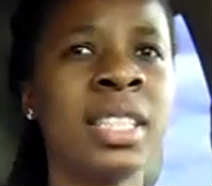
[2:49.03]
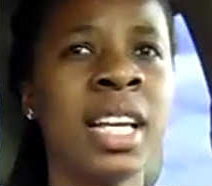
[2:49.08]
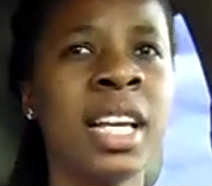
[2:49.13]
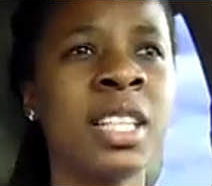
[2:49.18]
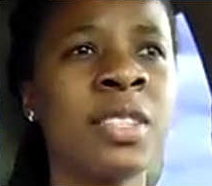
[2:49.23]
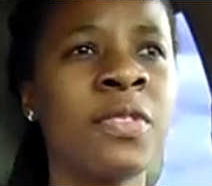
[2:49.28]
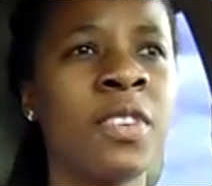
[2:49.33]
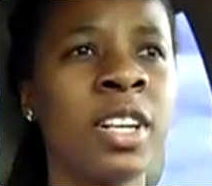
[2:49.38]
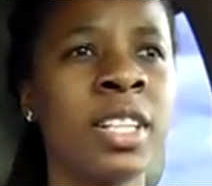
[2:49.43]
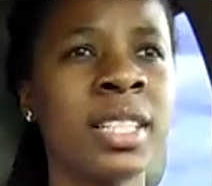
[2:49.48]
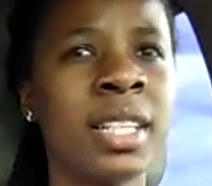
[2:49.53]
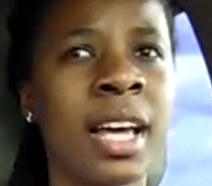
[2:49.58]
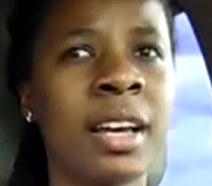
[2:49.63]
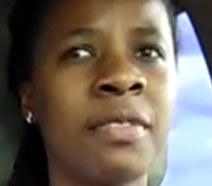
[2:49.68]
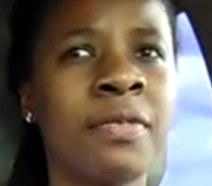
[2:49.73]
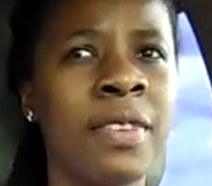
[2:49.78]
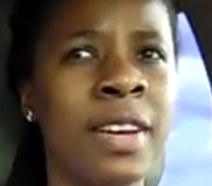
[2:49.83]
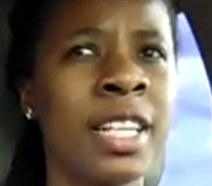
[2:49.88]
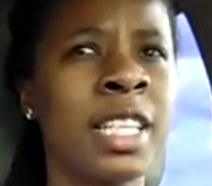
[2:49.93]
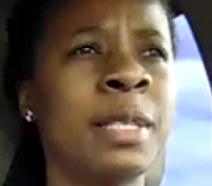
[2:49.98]
as far as like
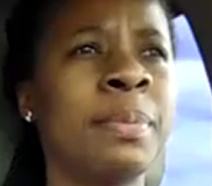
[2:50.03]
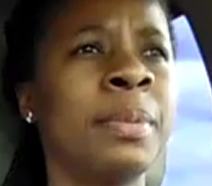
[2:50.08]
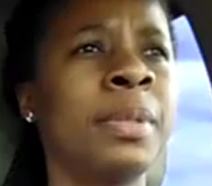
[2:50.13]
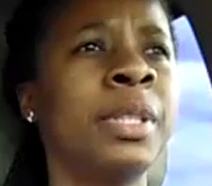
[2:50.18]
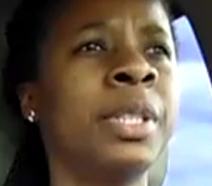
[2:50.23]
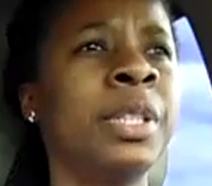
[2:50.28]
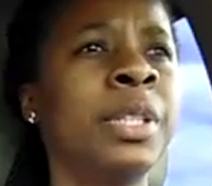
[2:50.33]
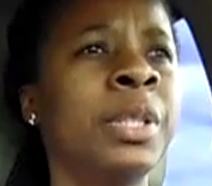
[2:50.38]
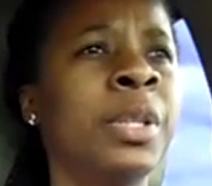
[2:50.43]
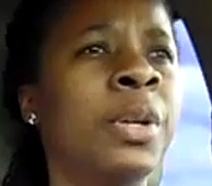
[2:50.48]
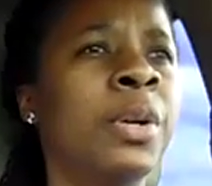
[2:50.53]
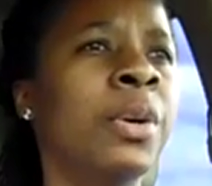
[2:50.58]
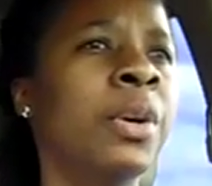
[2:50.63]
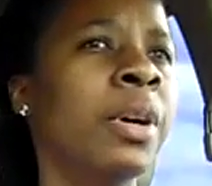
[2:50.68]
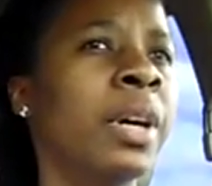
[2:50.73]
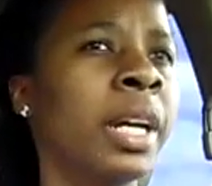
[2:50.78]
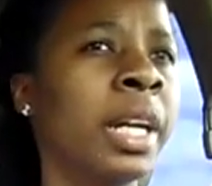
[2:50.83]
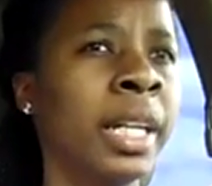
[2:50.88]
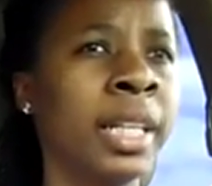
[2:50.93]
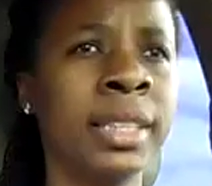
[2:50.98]
Facebook or
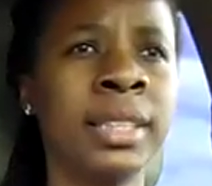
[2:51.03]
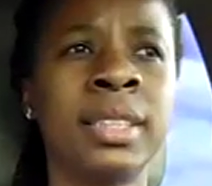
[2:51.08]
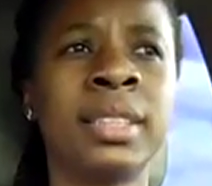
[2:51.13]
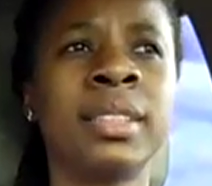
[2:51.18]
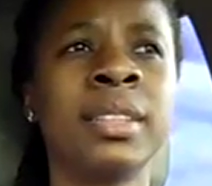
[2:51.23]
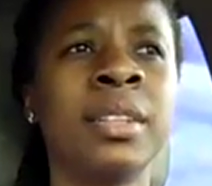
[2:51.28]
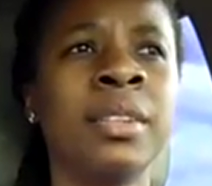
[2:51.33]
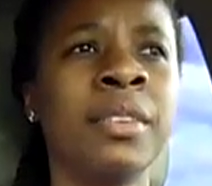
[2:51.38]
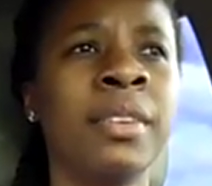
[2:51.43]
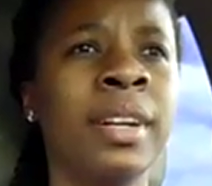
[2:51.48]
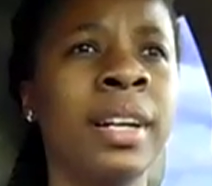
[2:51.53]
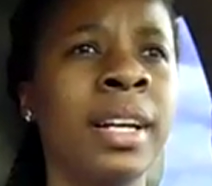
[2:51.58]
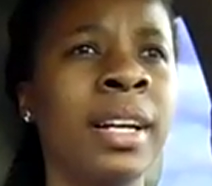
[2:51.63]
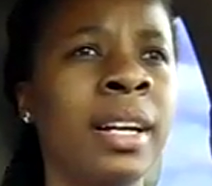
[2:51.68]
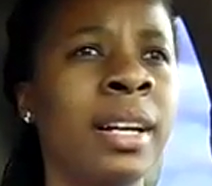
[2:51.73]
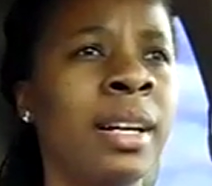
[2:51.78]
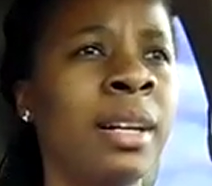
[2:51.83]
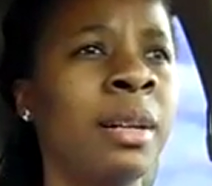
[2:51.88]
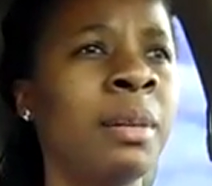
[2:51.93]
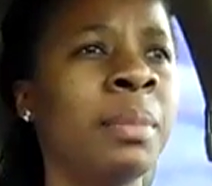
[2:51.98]

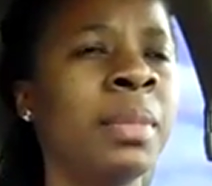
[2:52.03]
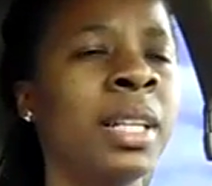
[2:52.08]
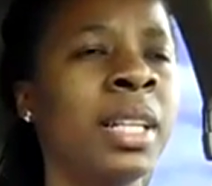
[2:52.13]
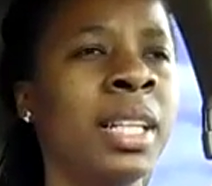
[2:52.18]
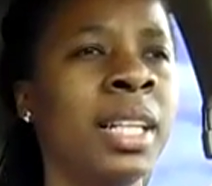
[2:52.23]
Instagram.